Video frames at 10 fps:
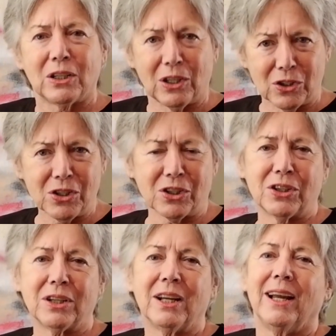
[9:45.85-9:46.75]

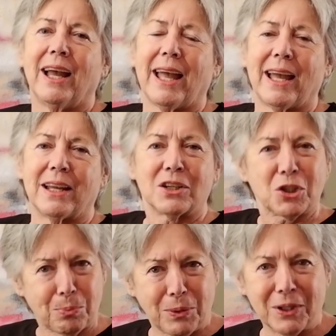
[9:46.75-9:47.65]
learn and
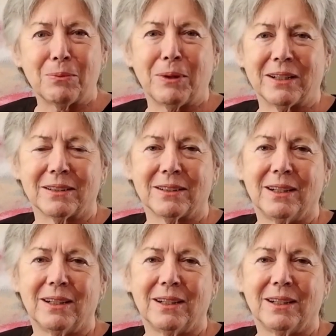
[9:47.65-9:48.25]
experiment.